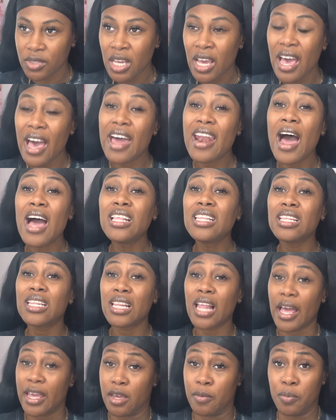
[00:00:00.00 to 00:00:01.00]
And I
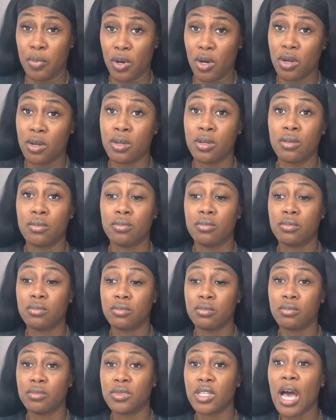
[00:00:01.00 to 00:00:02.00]
like Brooke.
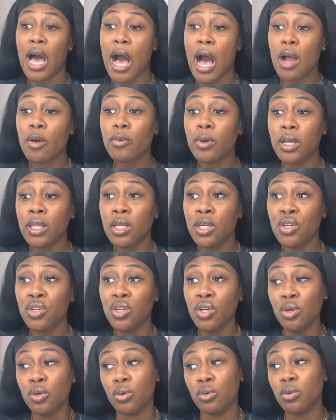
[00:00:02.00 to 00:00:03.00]
I really
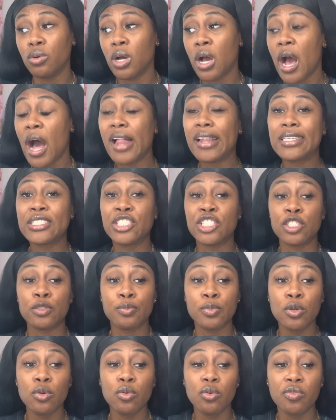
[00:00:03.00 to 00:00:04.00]
do. I think she's
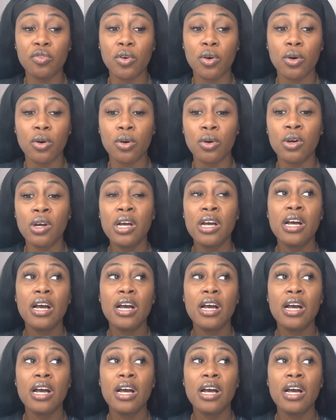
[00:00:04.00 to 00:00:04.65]
beautiful.